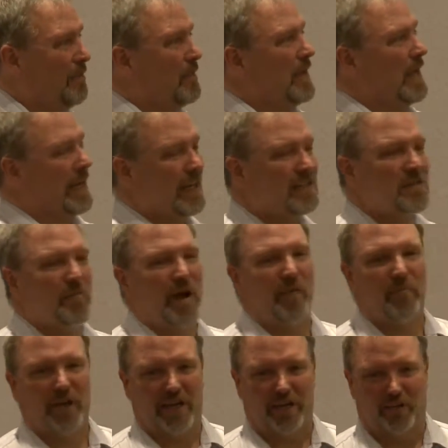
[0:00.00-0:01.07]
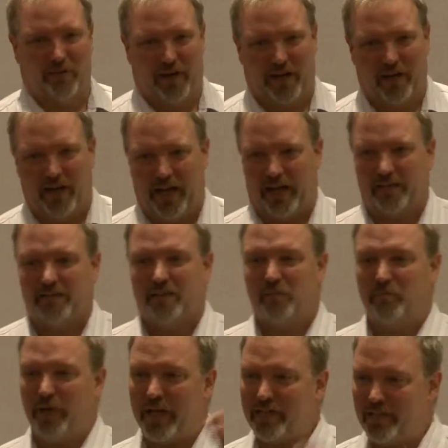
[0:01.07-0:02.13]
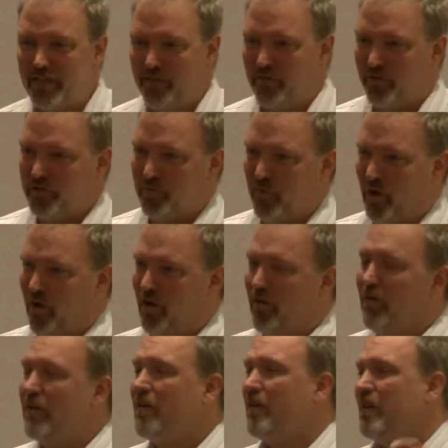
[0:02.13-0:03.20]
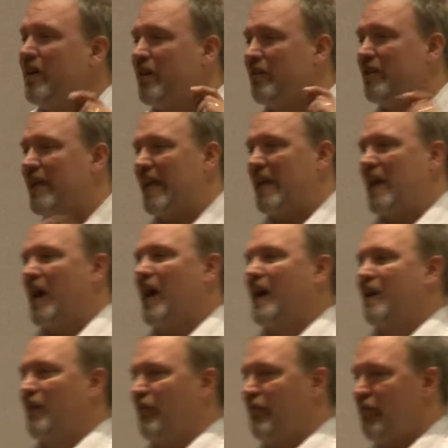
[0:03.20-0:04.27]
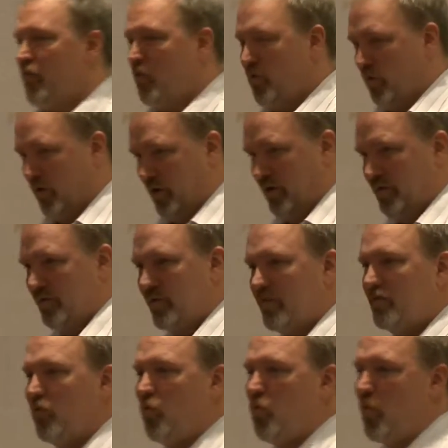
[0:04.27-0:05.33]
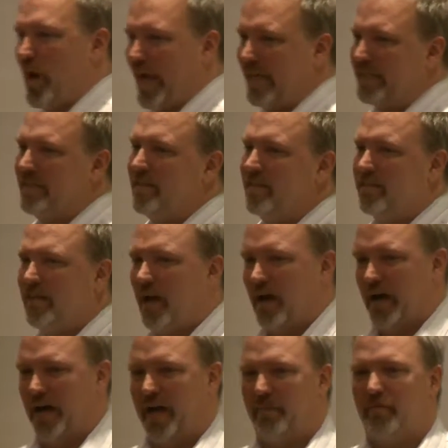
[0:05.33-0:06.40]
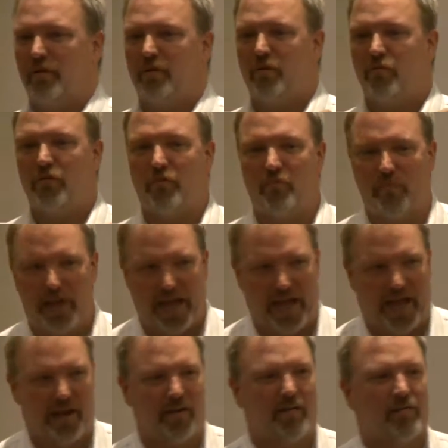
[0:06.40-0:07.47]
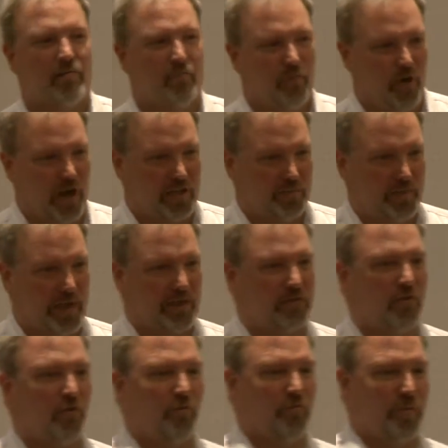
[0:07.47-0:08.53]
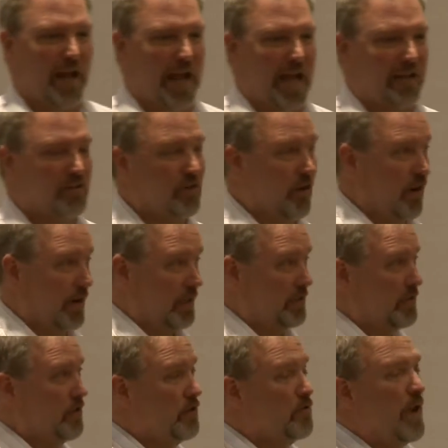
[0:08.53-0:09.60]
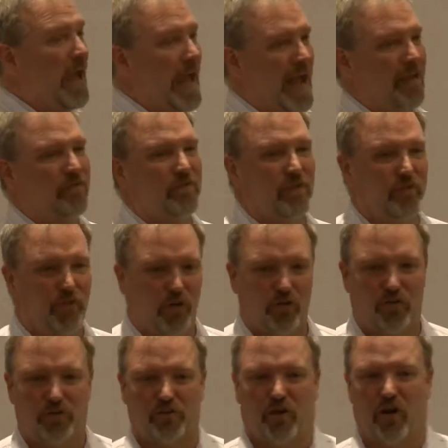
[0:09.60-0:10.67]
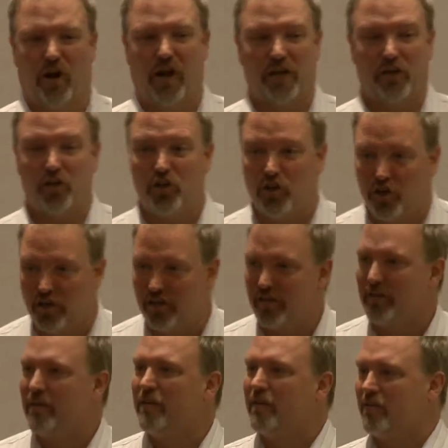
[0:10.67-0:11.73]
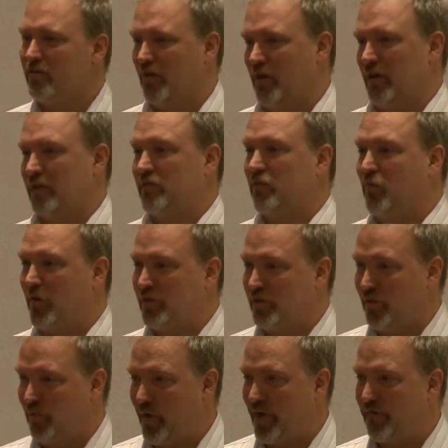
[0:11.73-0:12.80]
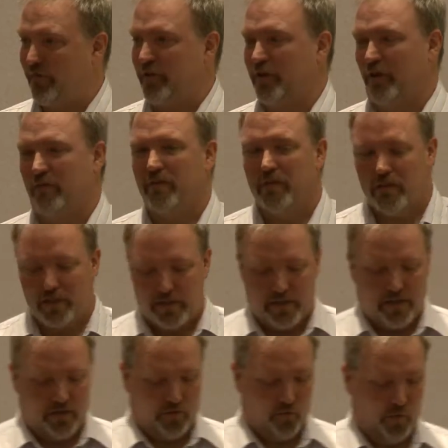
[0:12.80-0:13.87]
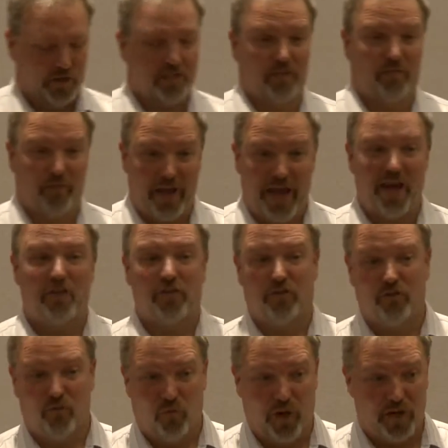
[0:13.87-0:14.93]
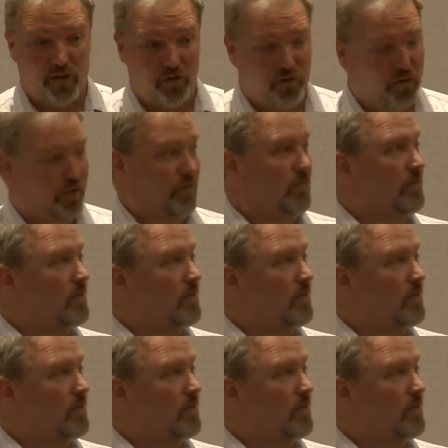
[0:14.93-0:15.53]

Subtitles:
it is about picking the right clients, especially if you're small. You cannot afford to waste time with bad prospects or bad targets. You have to focus on good targets, the ones that are right for you, the ones that value what you do.